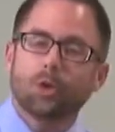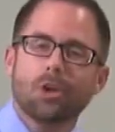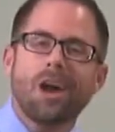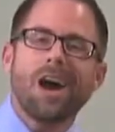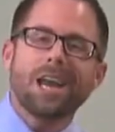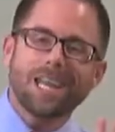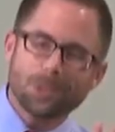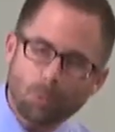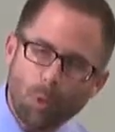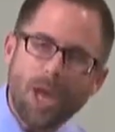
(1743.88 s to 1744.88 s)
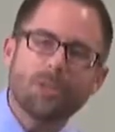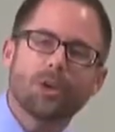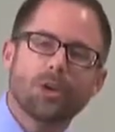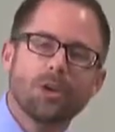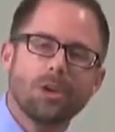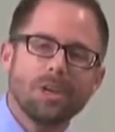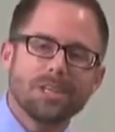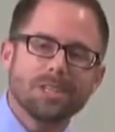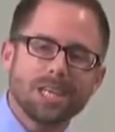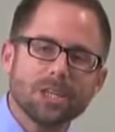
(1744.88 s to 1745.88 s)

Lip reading: or not is an